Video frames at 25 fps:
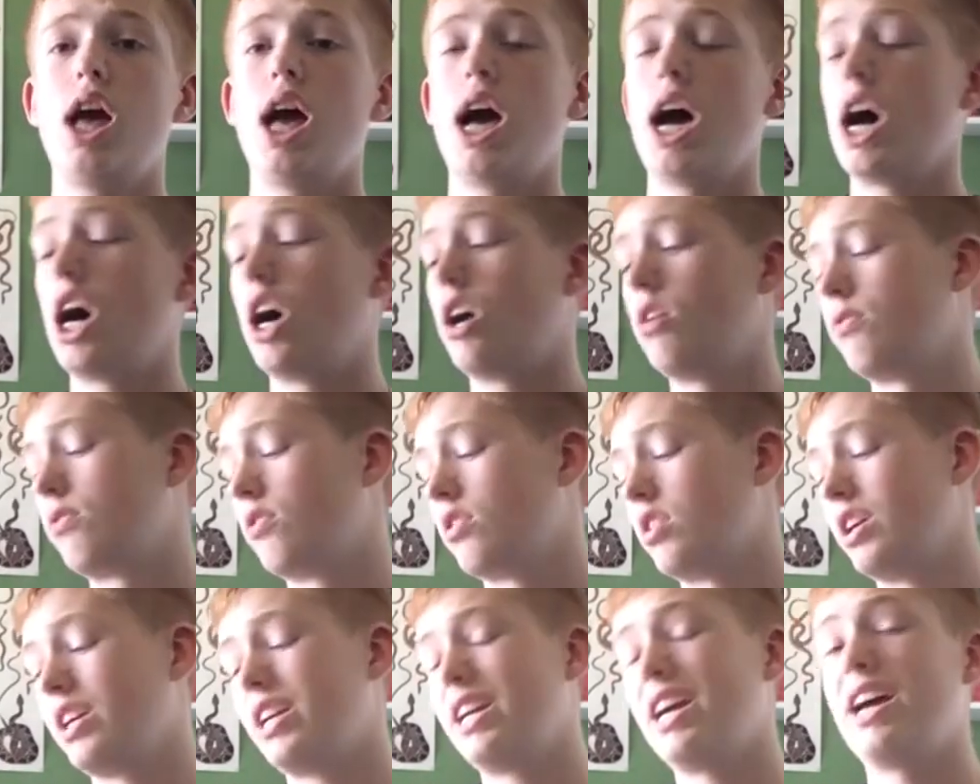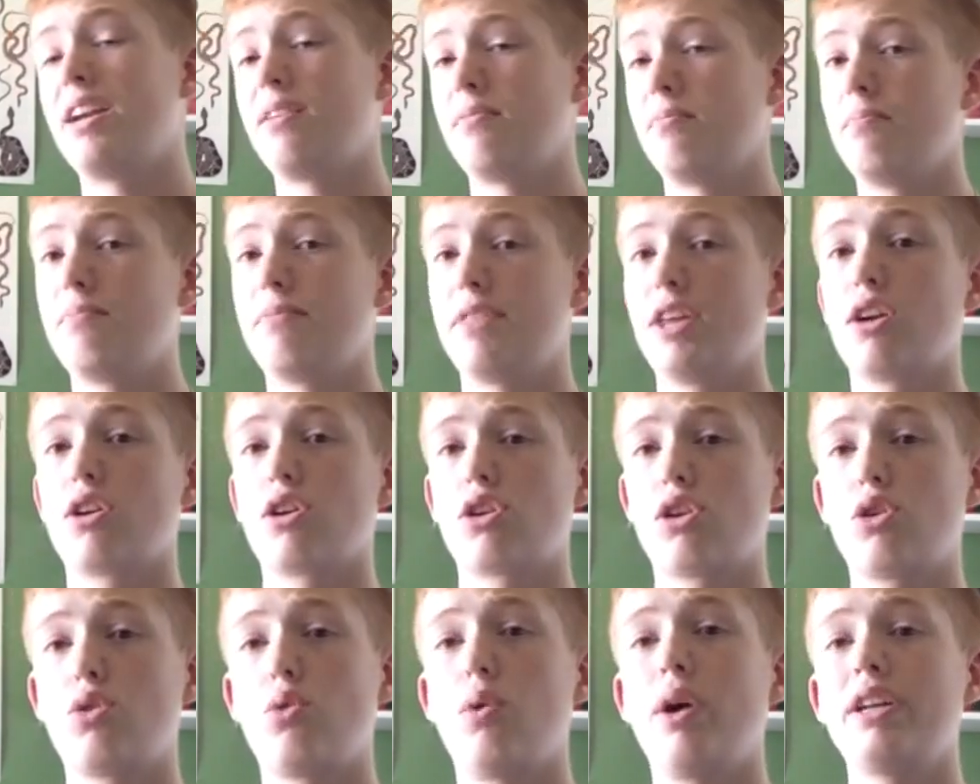However, again, they're
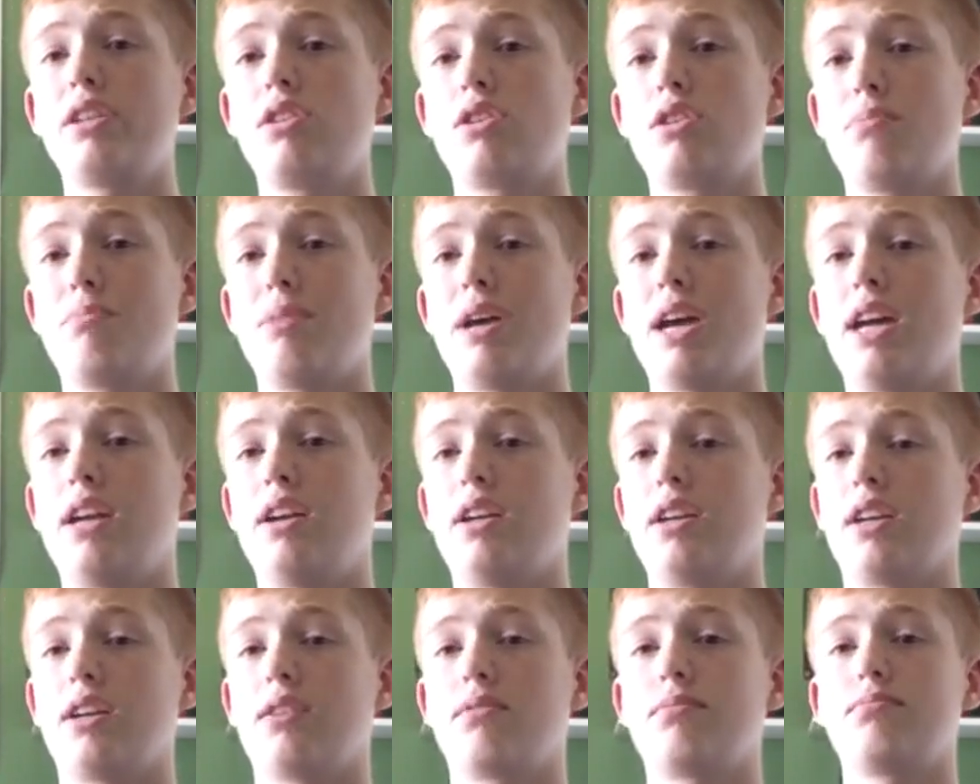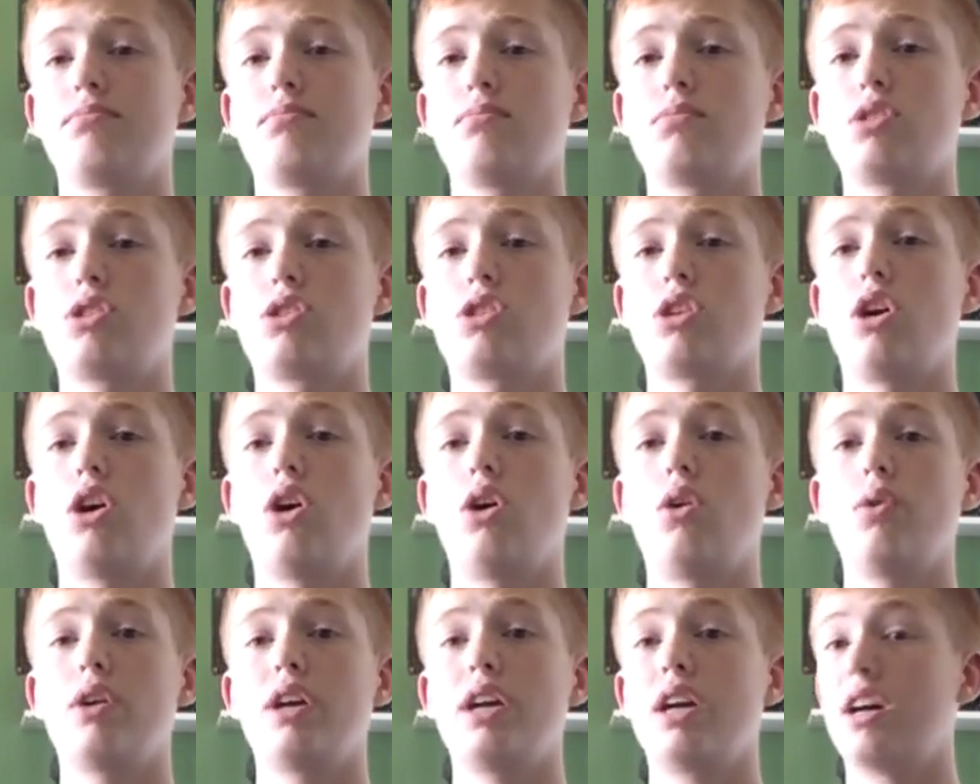quite demanding.
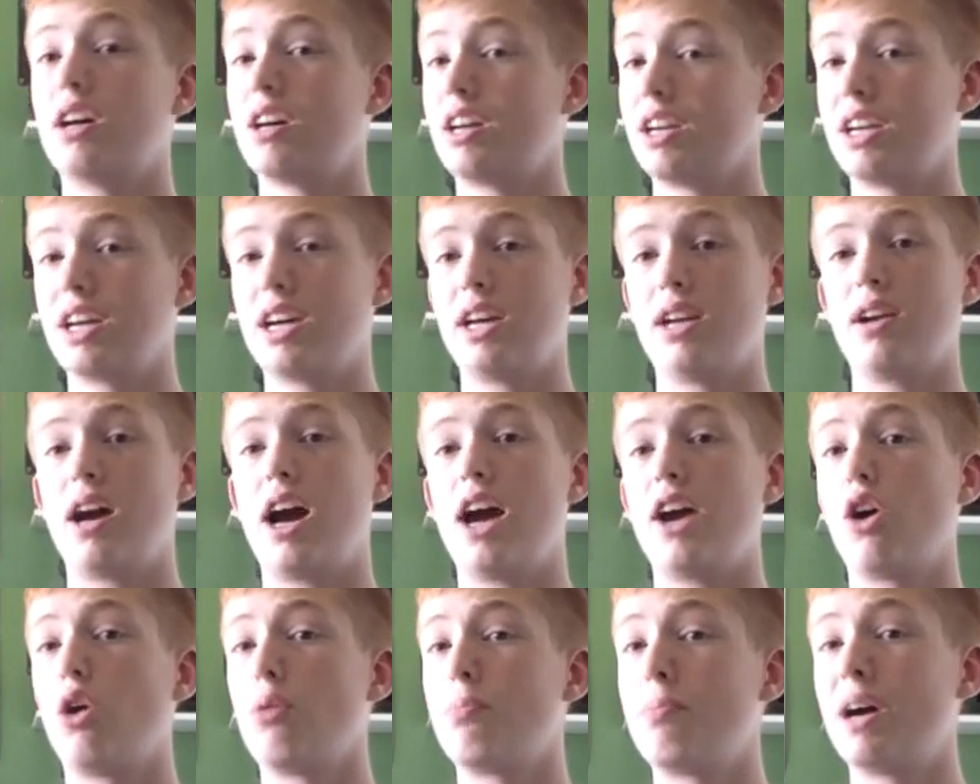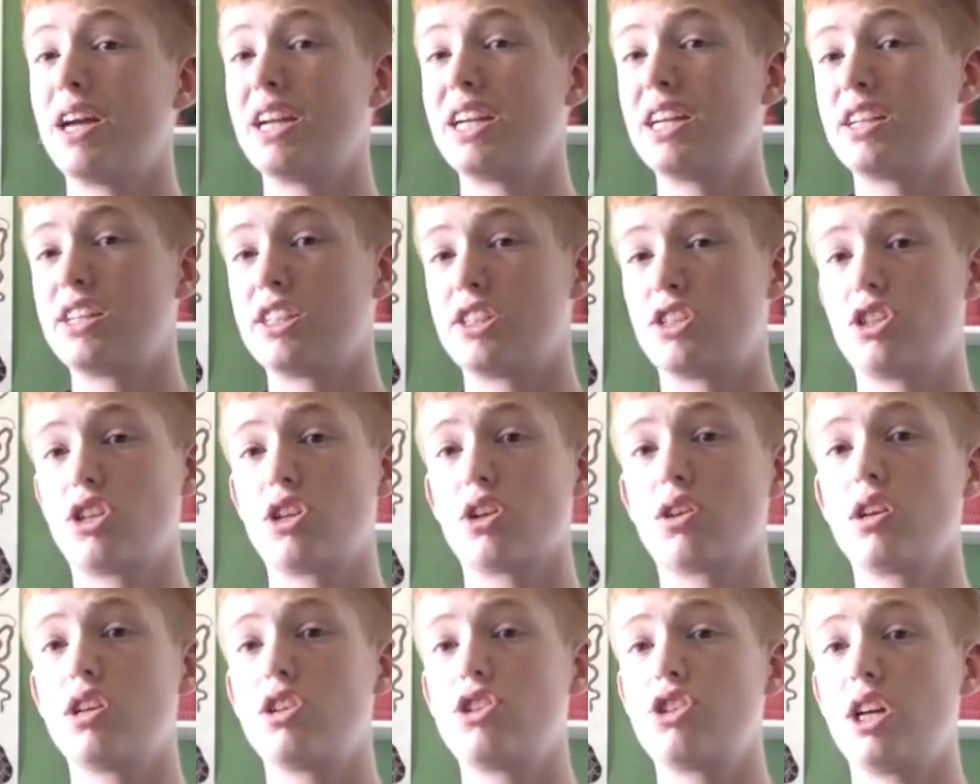So again, I hope I didn't
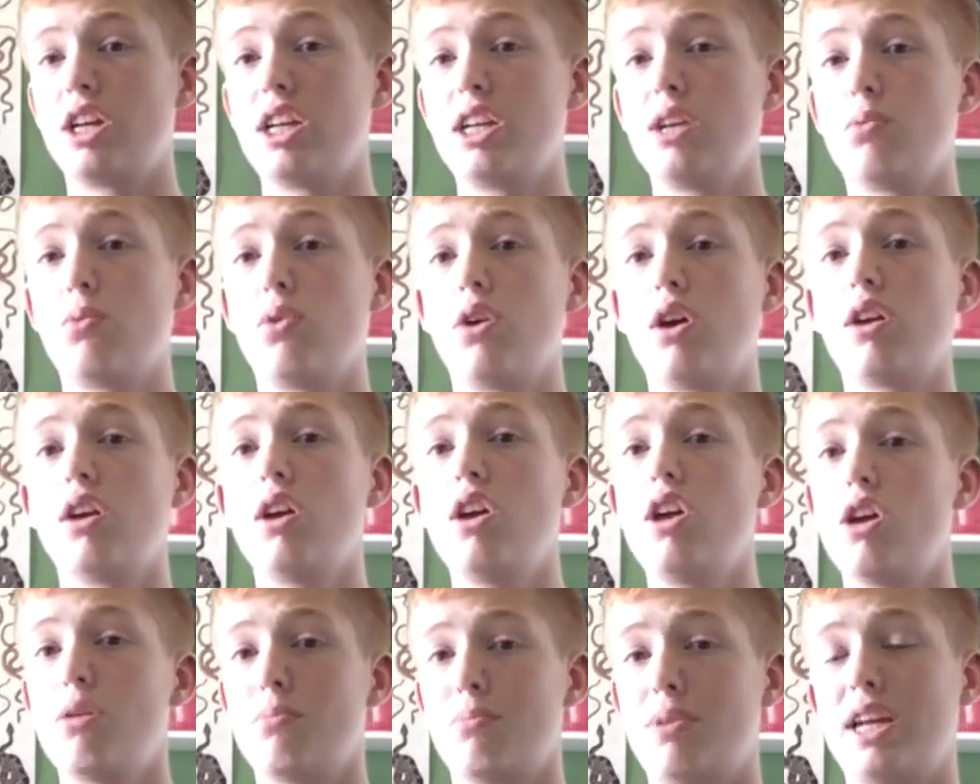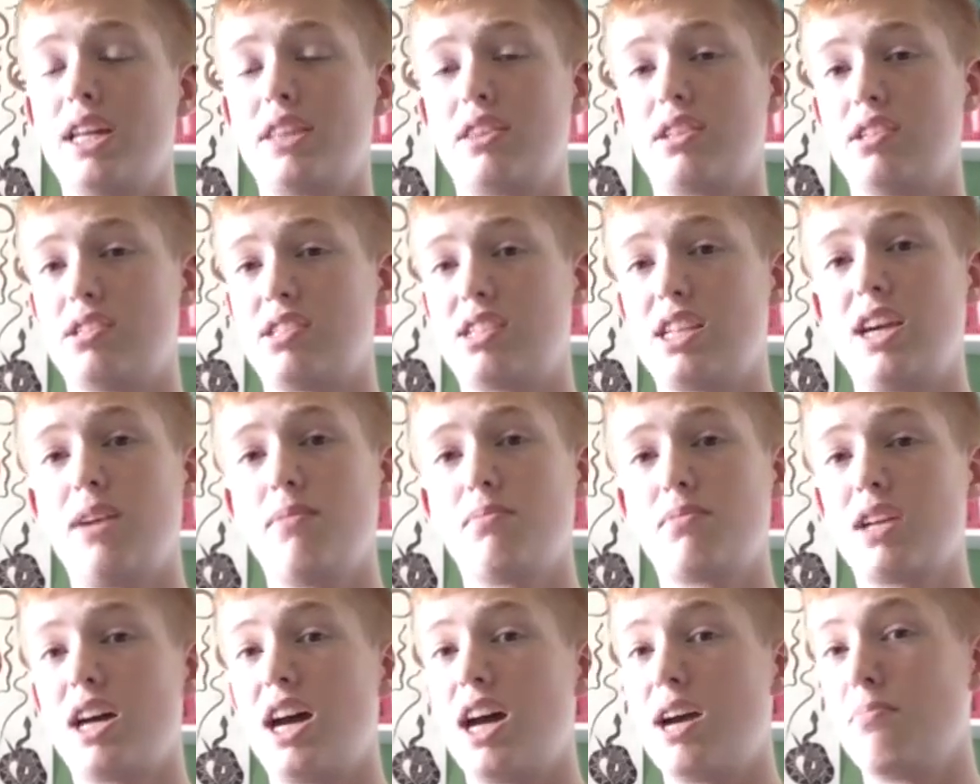discourage anyone, but at the
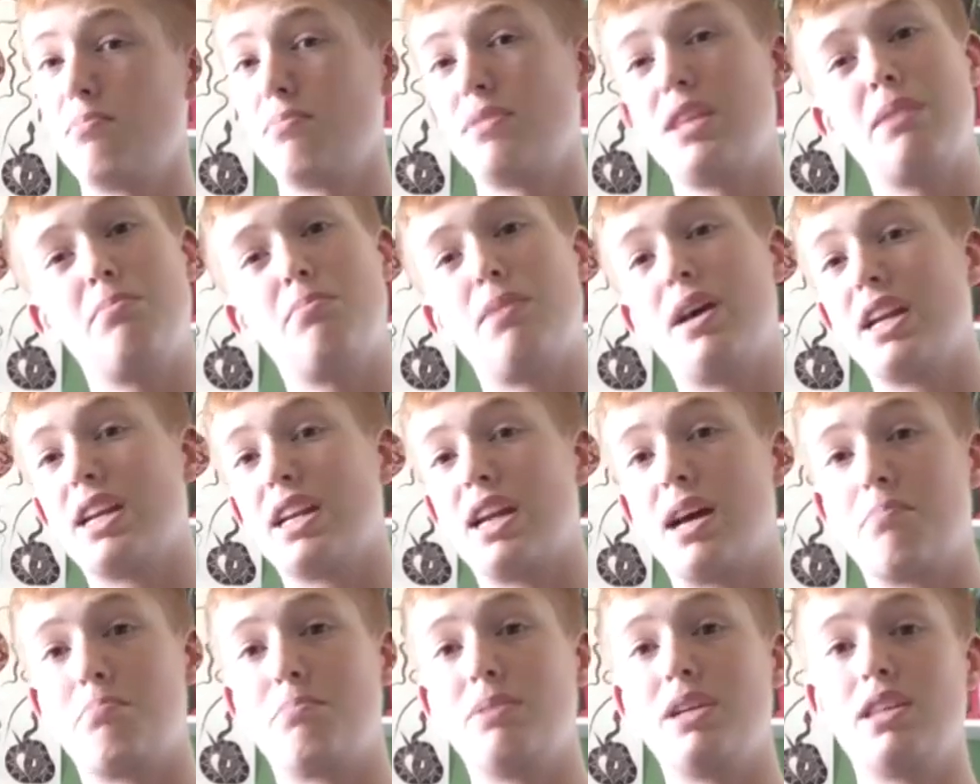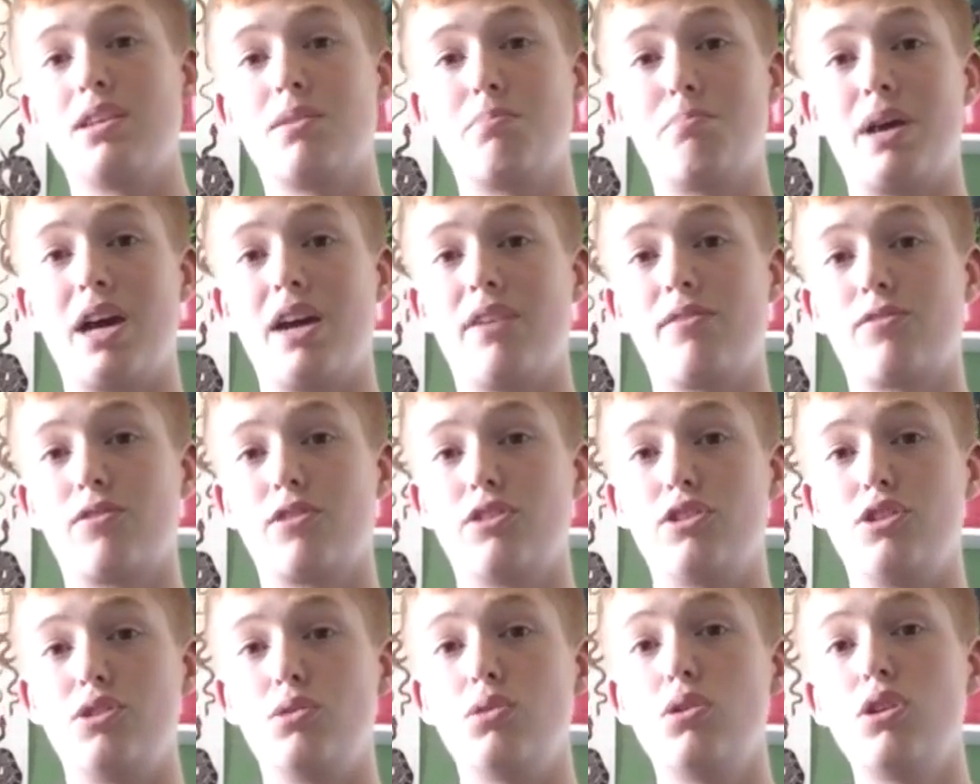same time, they might not be the pet for
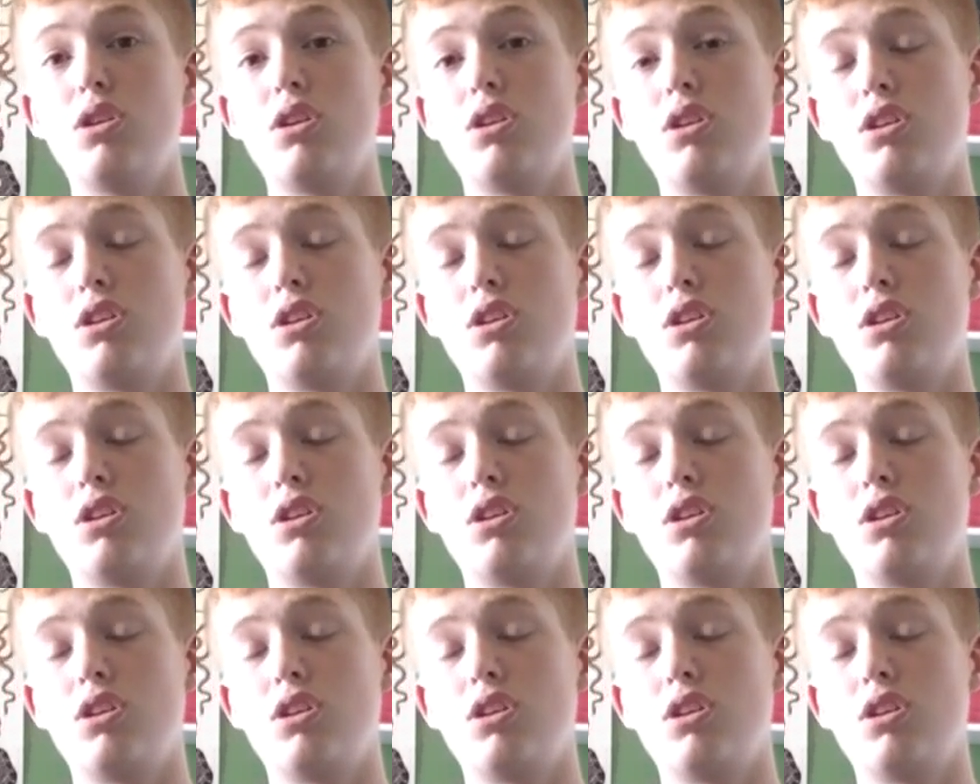you.